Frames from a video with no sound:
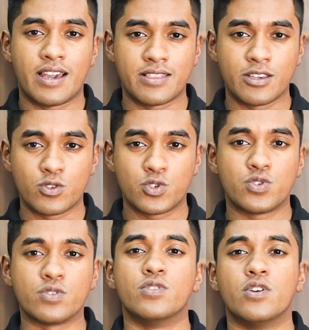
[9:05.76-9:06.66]
I think you
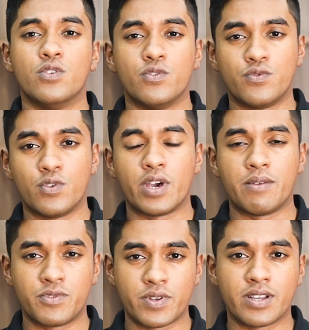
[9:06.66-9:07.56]
should go for
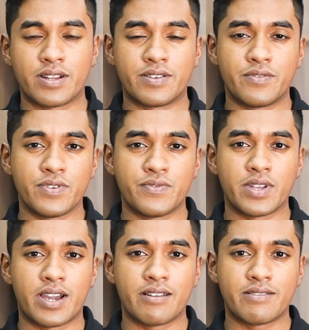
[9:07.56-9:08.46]
M three
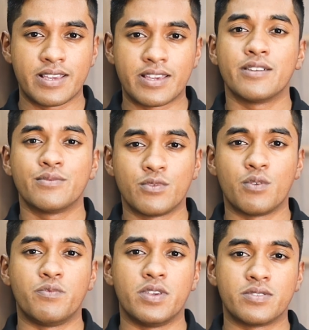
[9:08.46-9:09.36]
fifty R T K,
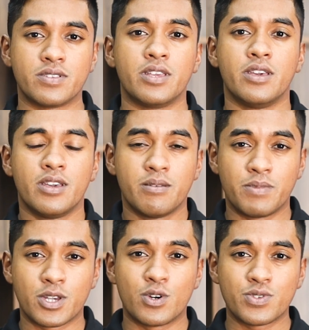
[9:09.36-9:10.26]
obviously,
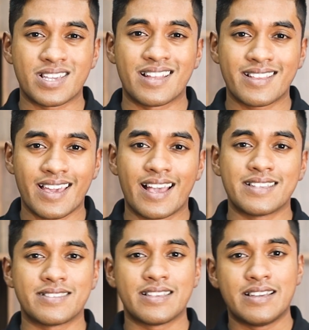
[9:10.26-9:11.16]
because it
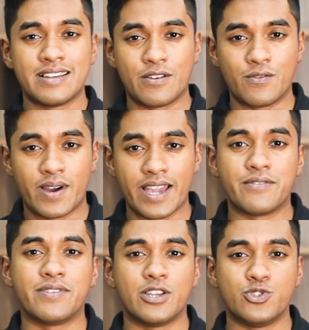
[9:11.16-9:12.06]
has a
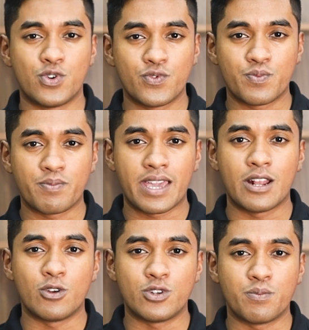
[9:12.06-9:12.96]
wide range of
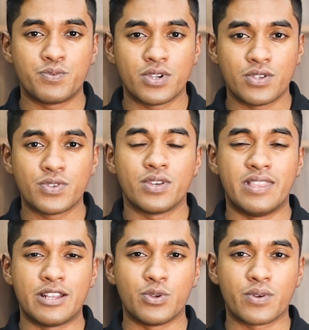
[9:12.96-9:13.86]
payload options
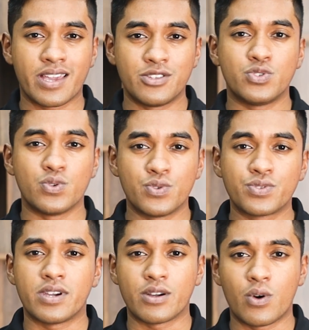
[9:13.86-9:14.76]
that you can
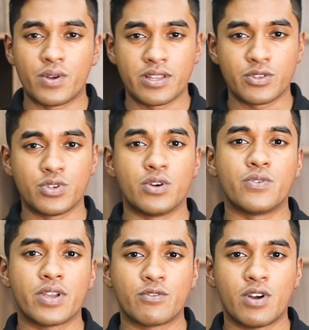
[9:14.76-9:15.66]
choose according to
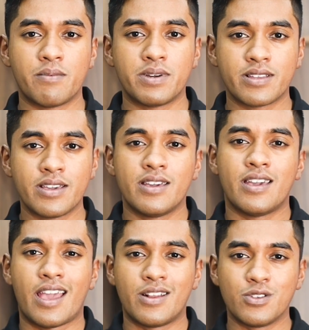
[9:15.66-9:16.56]
your requirement,
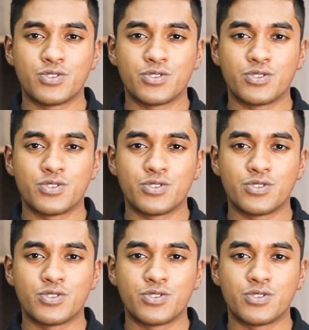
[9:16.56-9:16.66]
and